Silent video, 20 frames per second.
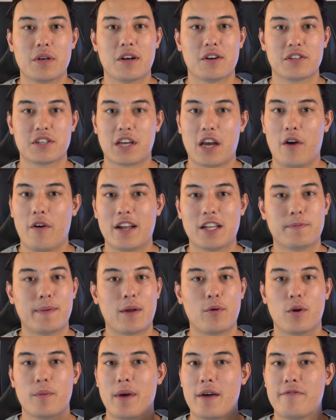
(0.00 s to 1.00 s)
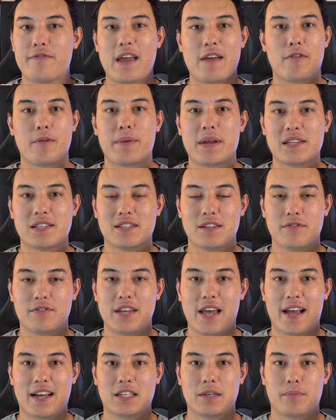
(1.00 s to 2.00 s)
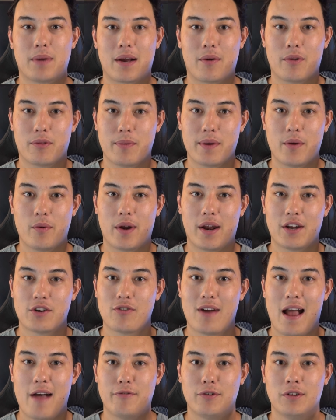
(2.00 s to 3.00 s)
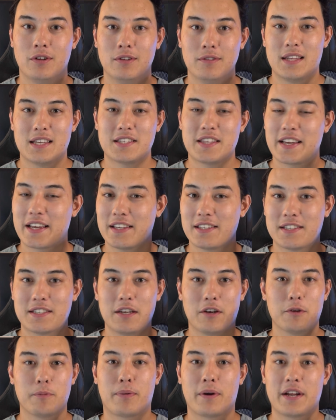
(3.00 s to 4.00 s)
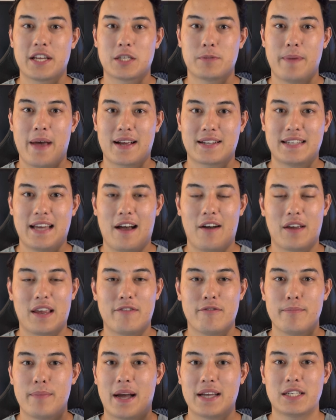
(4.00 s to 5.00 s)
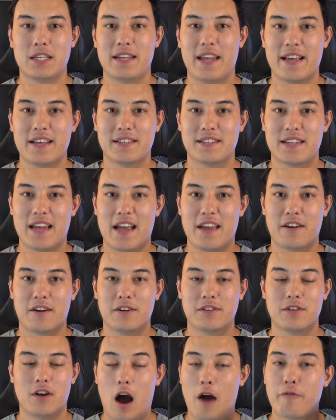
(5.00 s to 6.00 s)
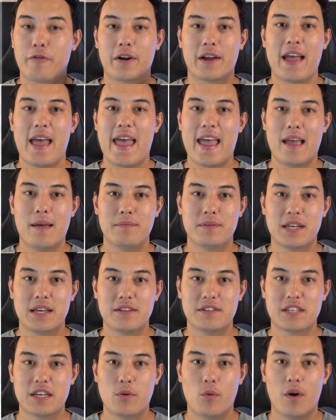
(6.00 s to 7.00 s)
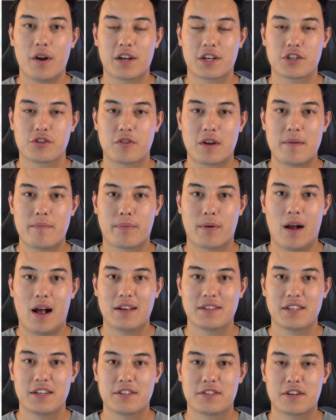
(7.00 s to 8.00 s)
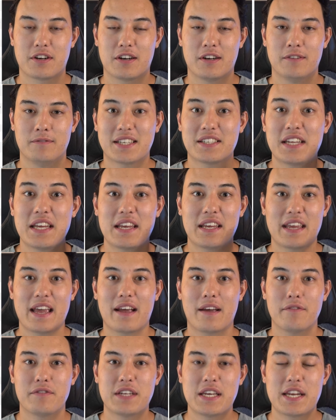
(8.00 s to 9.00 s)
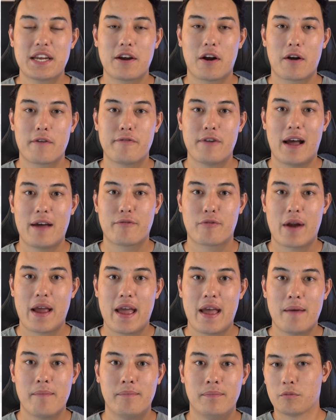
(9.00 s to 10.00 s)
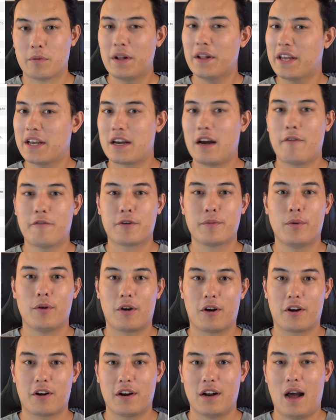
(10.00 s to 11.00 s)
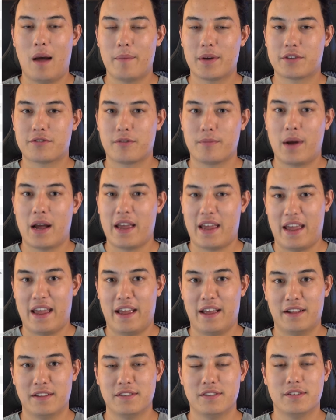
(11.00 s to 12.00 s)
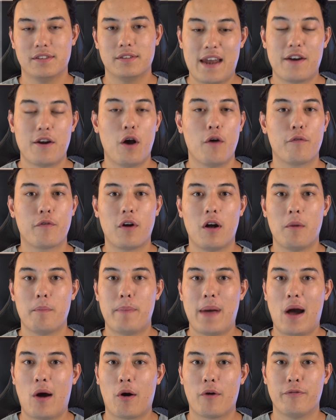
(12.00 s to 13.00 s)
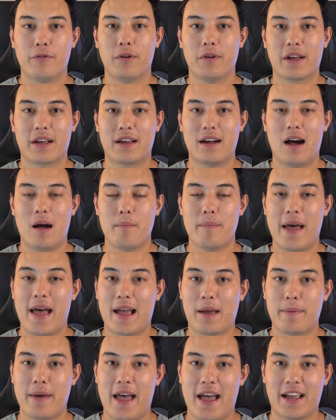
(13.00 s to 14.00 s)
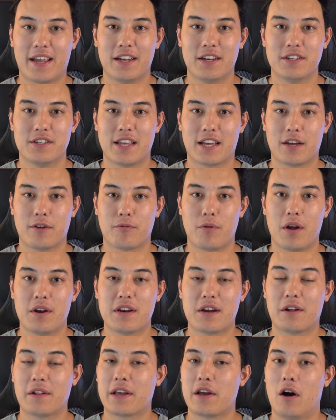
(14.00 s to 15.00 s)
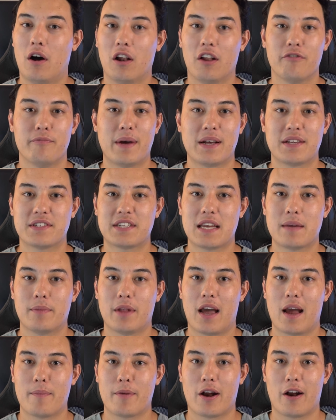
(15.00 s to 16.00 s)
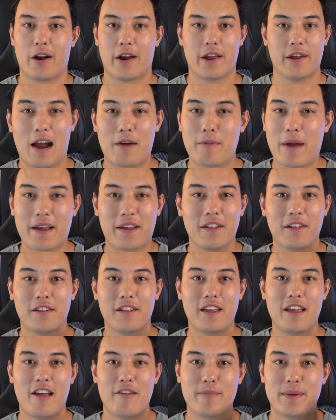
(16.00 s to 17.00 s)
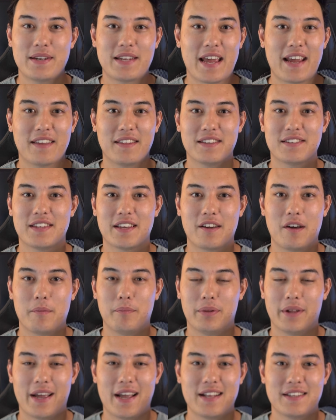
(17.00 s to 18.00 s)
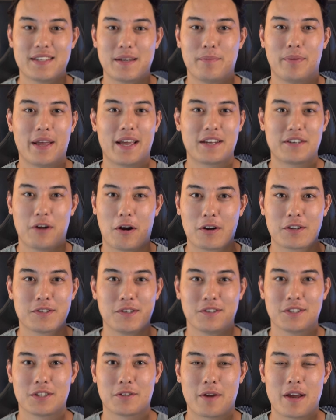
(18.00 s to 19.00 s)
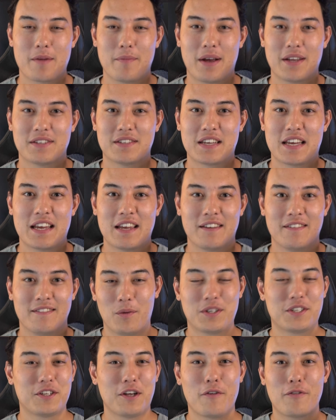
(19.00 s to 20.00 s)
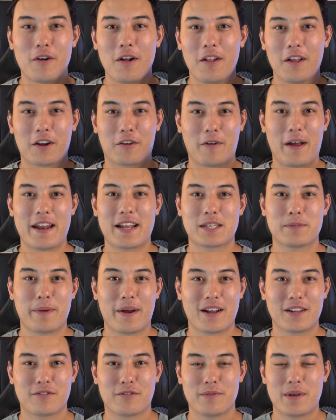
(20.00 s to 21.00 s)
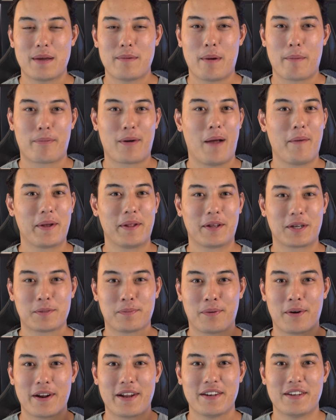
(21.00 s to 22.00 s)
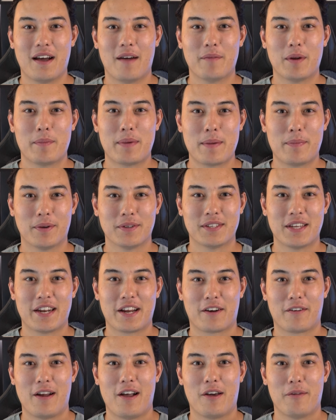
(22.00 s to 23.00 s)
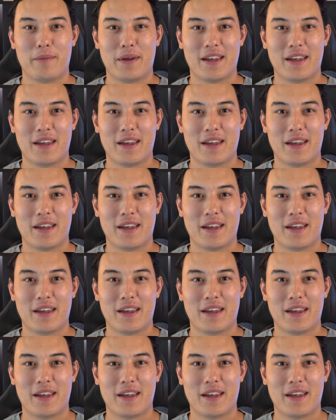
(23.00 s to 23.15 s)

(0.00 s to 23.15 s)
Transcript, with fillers: years ago and it's been one of my favorite pieces of tech to bring with me when I travel. This thing is still pretty spec'd out even by today's standards, offering an AMD Z1 Extreme processor, 16 gig of DDR5 RAM, really comfortable ergonomics for my hands, and an overall powerful and compact package that can run nearly all of my Steam library. I regularly have been taking this thing on planes and playing Dark Souls 3 in my seat, which is overall a great experience for me, but probably looks pretty dumb to people sitting around